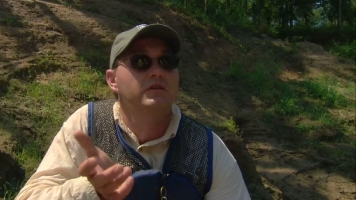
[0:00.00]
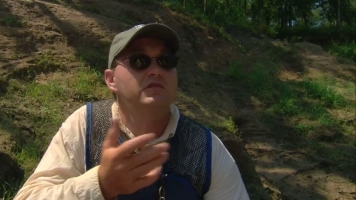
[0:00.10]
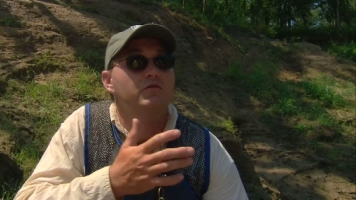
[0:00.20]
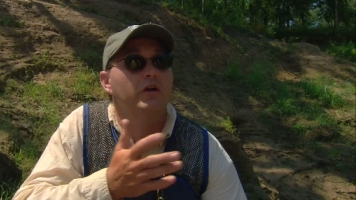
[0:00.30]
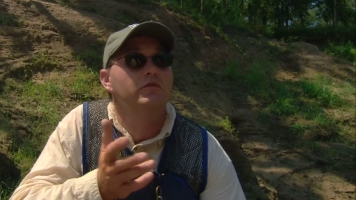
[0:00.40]
in this
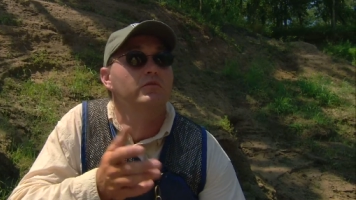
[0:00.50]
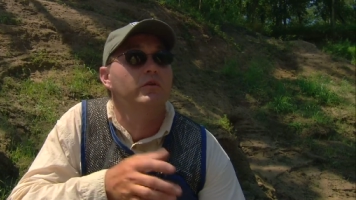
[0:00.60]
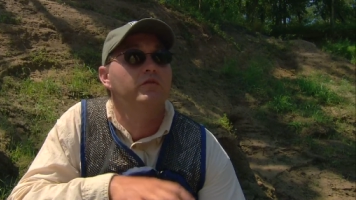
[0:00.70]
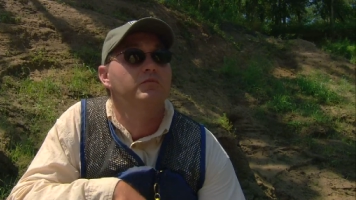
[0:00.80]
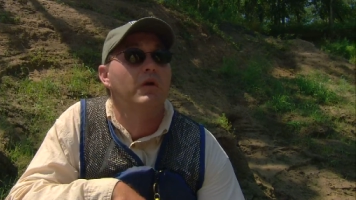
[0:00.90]
stretch of the
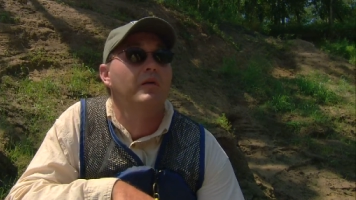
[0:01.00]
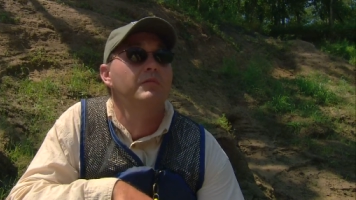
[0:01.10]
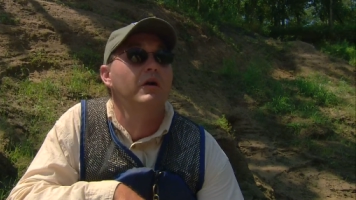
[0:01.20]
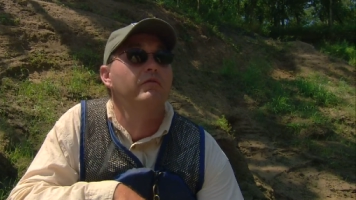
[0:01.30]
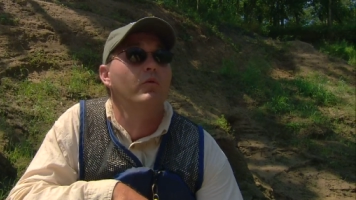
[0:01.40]
river is
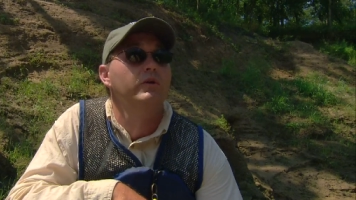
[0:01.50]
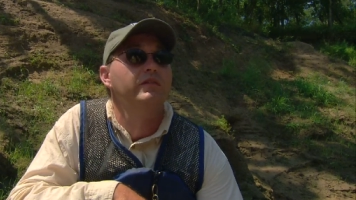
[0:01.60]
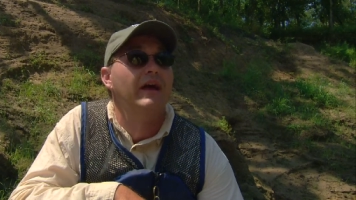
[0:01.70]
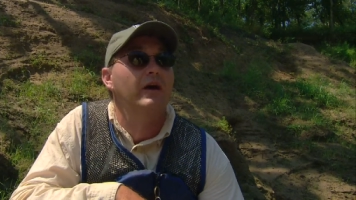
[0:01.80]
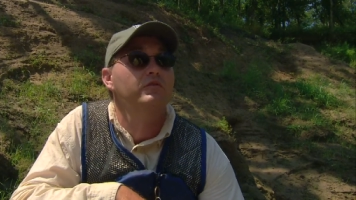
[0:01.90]
probably about
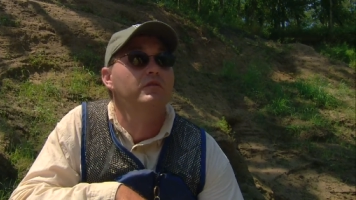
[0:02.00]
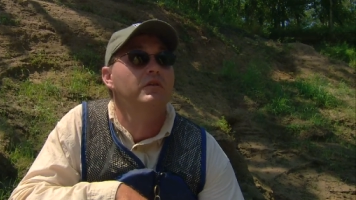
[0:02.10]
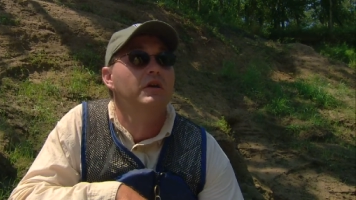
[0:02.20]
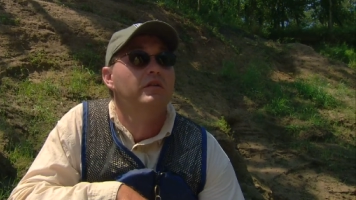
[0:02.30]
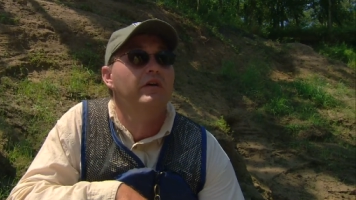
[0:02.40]
40,000,
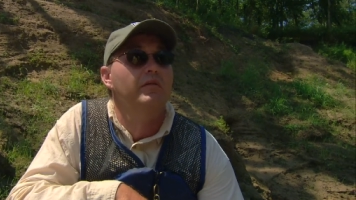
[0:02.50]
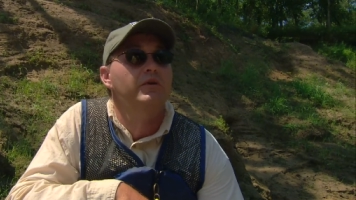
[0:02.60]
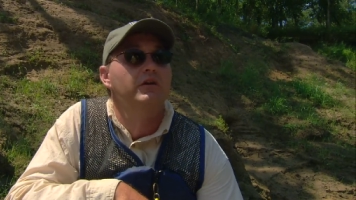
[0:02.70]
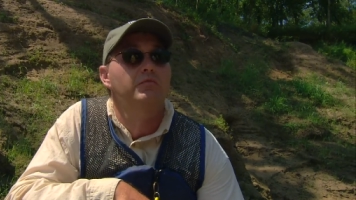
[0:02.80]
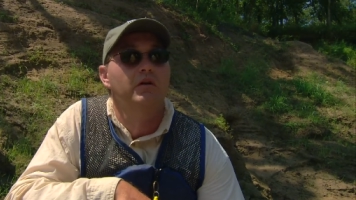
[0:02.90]
that
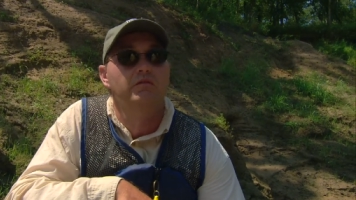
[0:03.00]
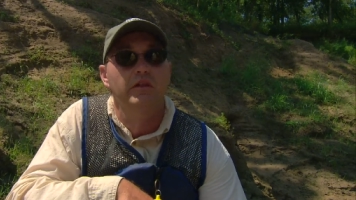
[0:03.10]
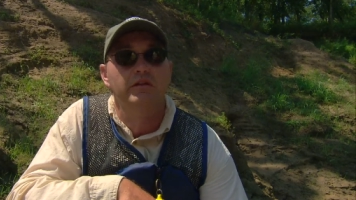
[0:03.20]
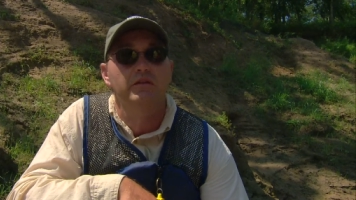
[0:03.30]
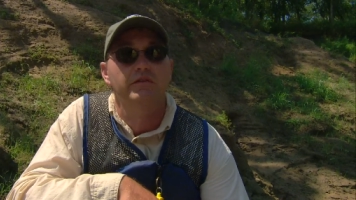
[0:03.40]
being above
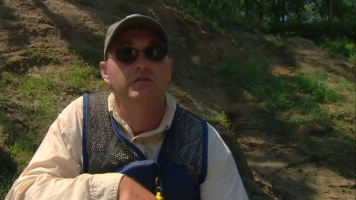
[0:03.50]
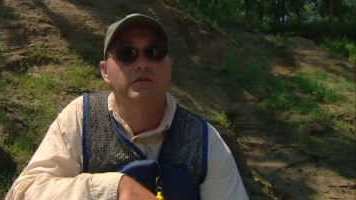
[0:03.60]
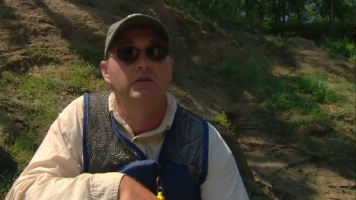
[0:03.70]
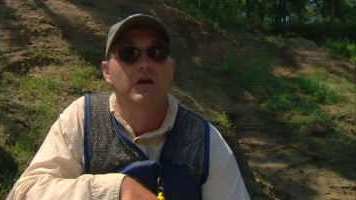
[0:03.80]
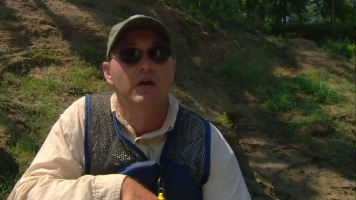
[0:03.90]
Lake
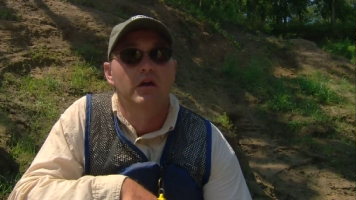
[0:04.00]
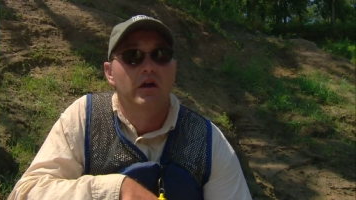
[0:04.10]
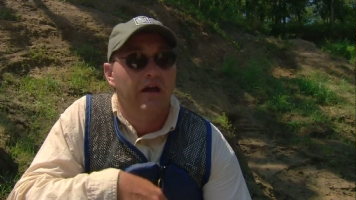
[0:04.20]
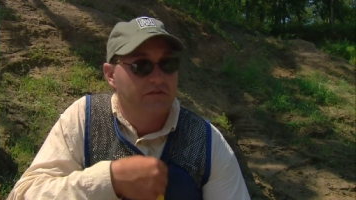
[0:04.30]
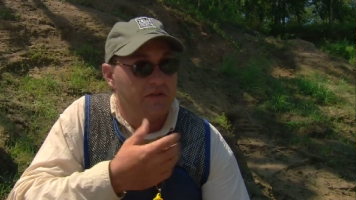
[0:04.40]
Livingston.
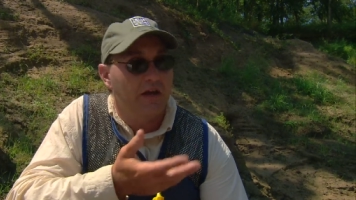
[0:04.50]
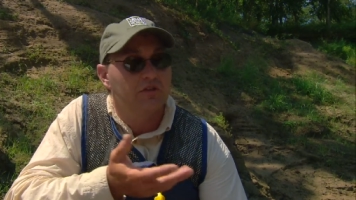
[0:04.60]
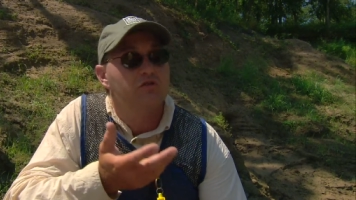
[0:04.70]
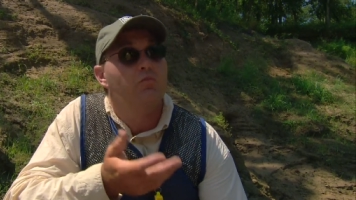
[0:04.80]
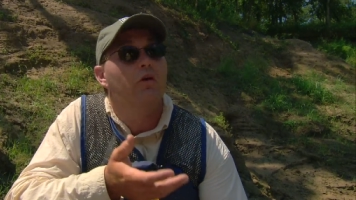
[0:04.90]
As he
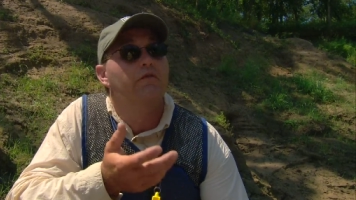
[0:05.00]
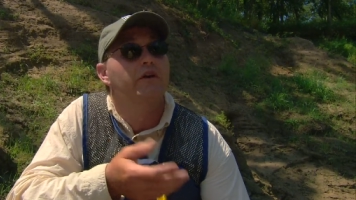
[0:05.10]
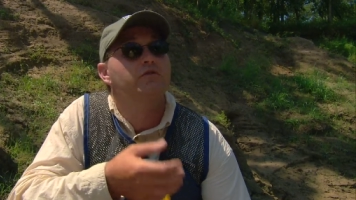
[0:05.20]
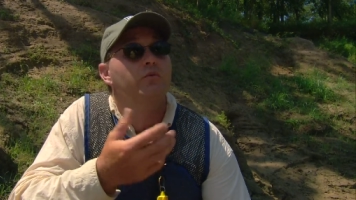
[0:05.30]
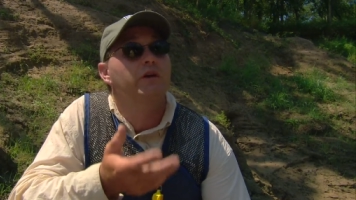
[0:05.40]
catches more
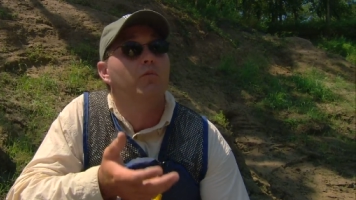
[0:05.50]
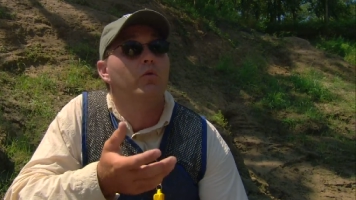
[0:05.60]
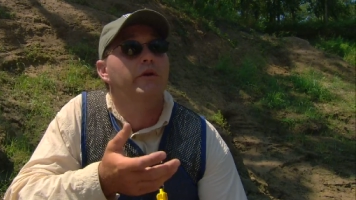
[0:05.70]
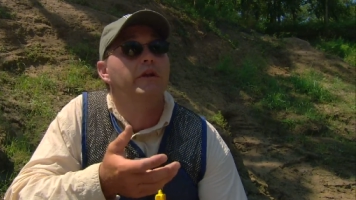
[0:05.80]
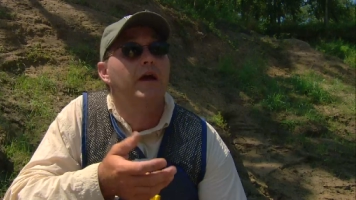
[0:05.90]
fish and we get
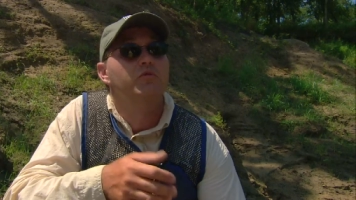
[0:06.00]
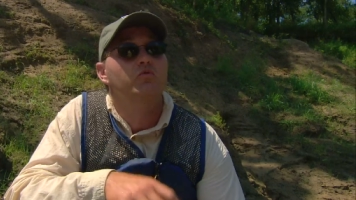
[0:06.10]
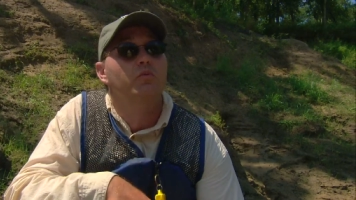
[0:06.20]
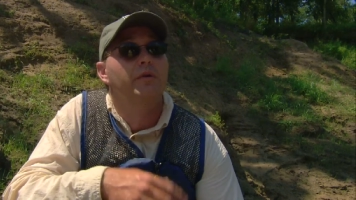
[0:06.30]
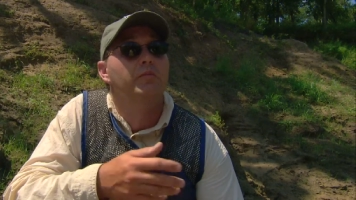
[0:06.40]
more
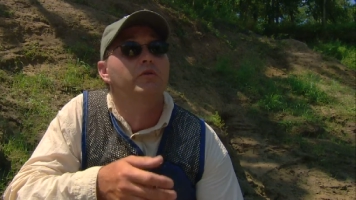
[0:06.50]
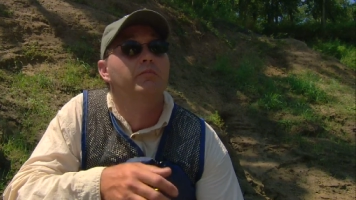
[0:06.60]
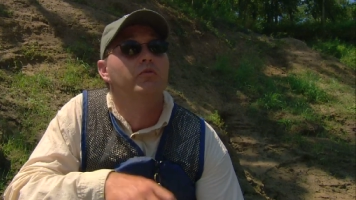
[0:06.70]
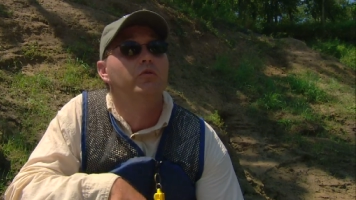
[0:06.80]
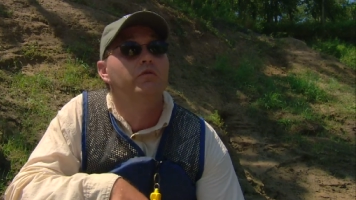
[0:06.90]
recaptures, we'll be able to
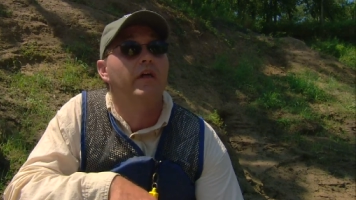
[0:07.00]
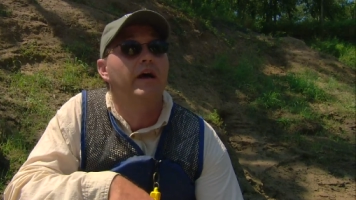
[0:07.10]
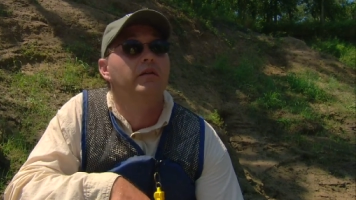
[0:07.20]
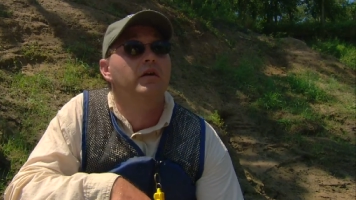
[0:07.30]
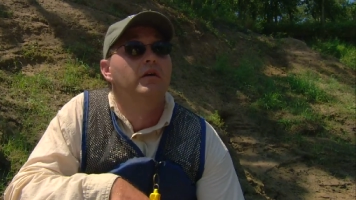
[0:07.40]
improve
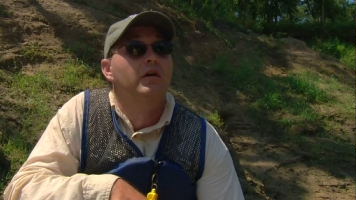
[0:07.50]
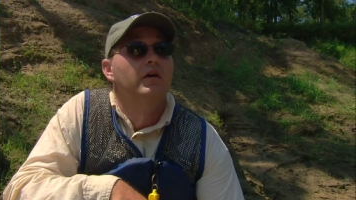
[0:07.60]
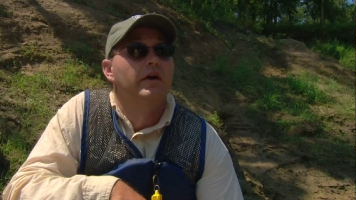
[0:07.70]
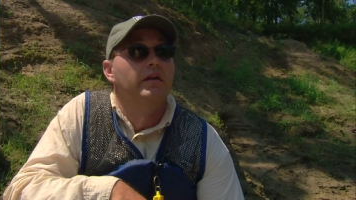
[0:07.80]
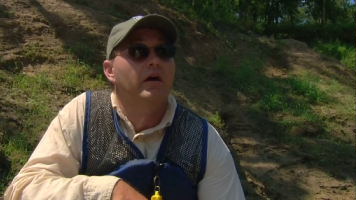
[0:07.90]
that
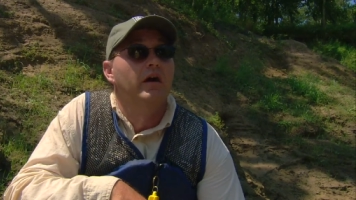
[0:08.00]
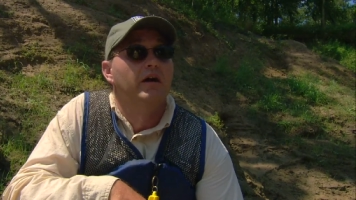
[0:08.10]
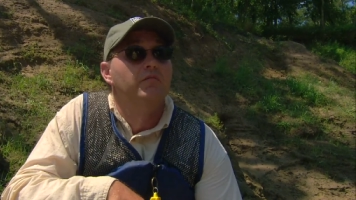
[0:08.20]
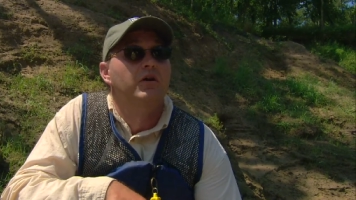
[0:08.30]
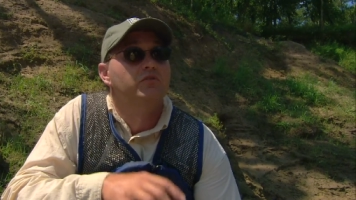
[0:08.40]
and uh,
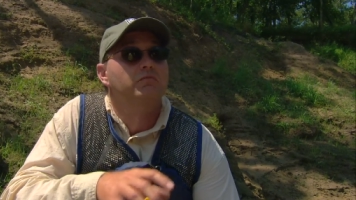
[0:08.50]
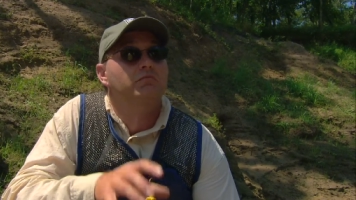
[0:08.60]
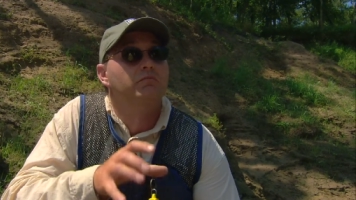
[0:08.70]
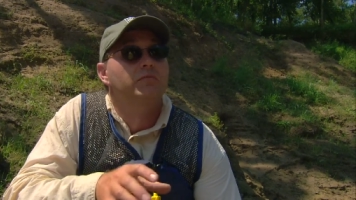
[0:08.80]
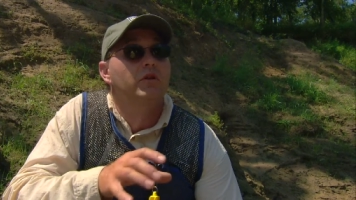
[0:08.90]
have a much
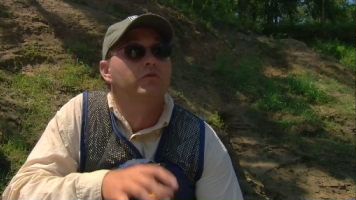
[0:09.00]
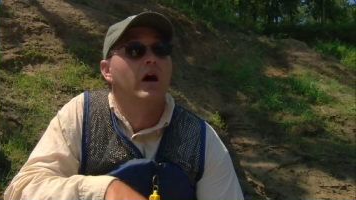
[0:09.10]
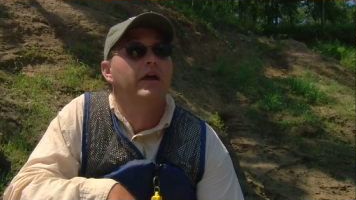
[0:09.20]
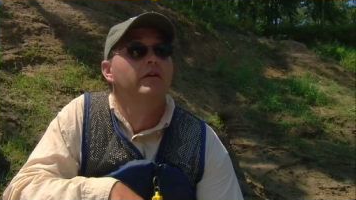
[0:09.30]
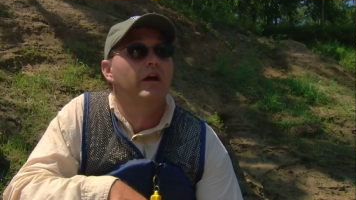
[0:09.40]
you know,
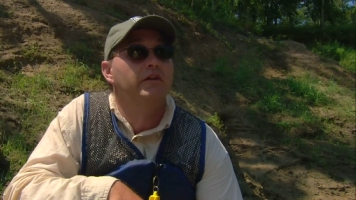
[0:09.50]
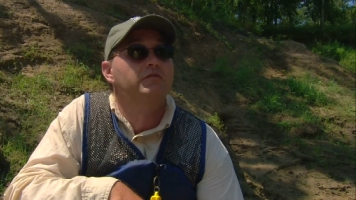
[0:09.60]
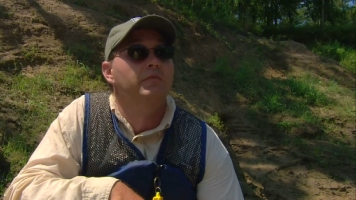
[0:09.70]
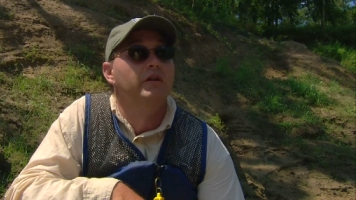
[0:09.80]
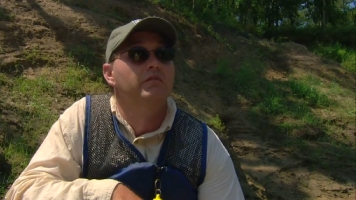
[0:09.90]
tighter
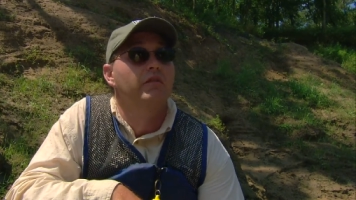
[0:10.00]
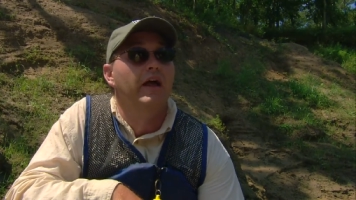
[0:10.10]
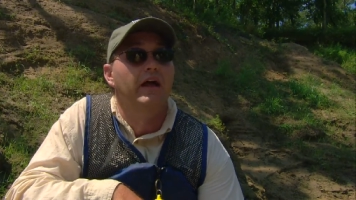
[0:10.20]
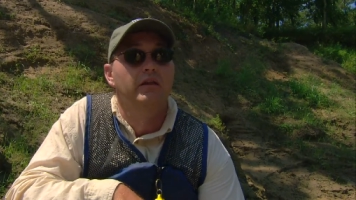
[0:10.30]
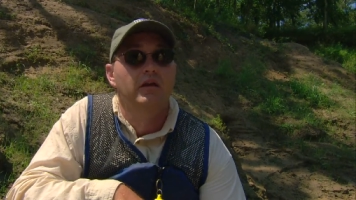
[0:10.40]
estimate of
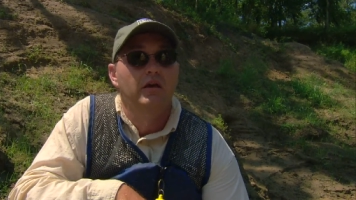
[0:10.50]
that.